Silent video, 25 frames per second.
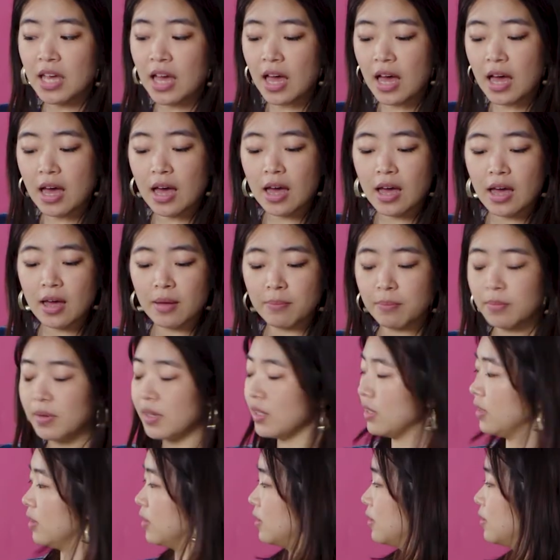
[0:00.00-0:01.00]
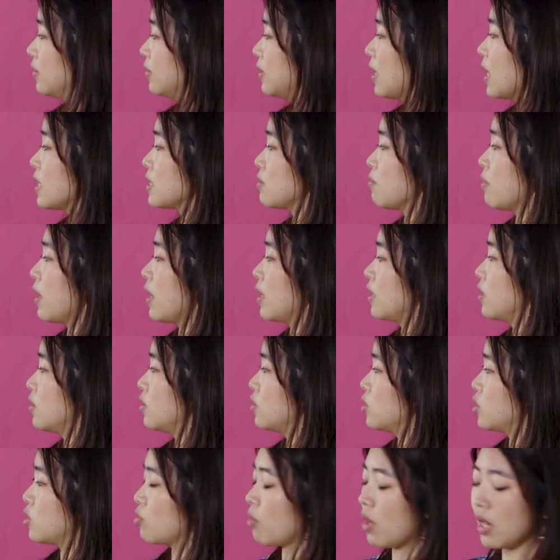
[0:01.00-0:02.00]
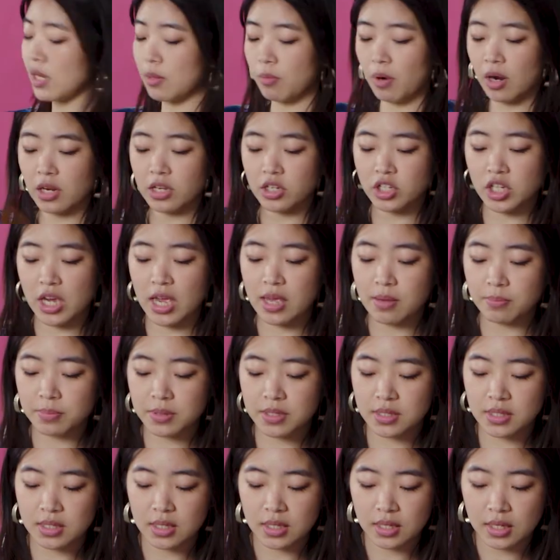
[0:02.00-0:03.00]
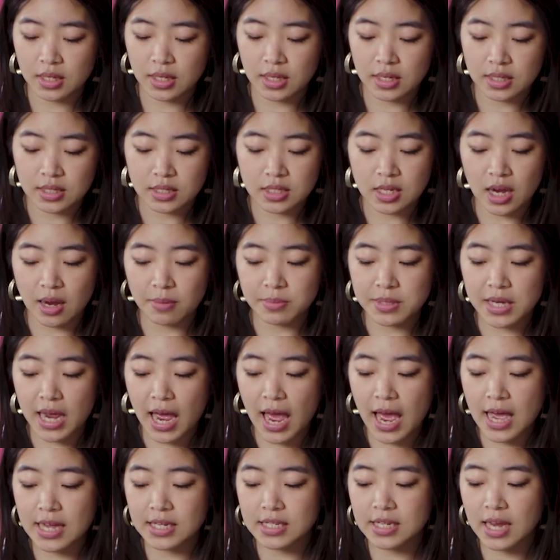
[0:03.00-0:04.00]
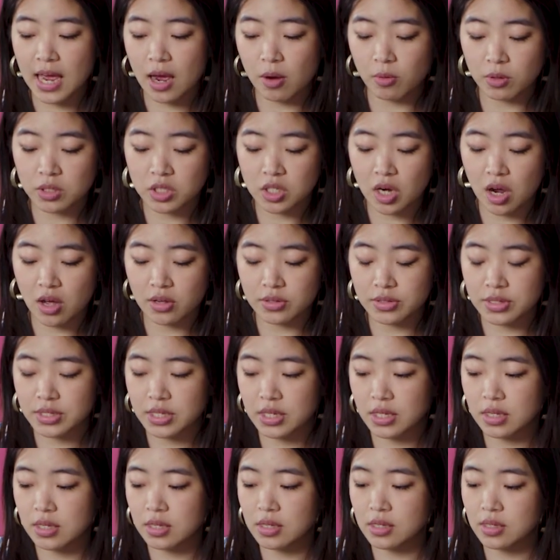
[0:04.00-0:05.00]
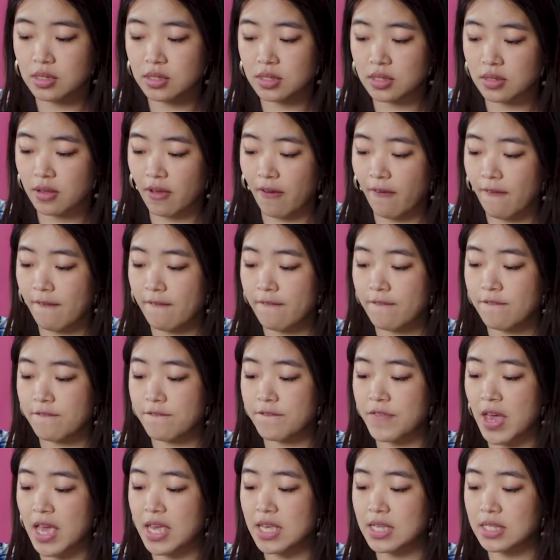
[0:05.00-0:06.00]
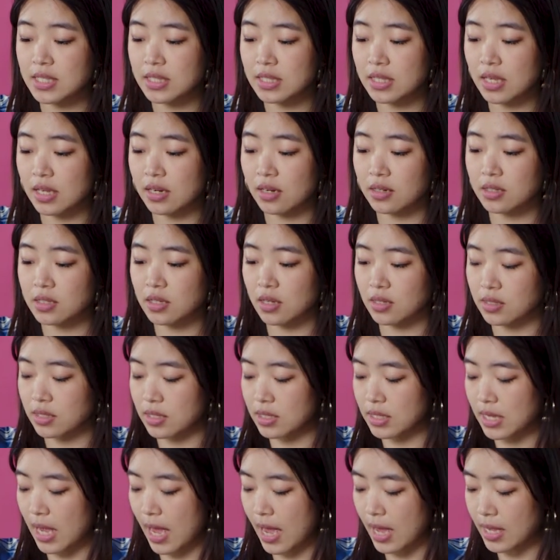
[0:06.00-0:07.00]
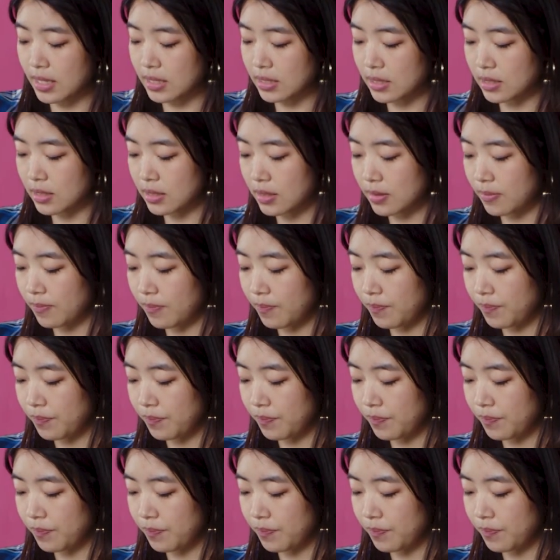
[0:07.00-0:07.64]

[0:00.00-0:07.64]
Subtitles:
That's my swirly whirly shapes. Time to add our dancer's face and our dancer's hands.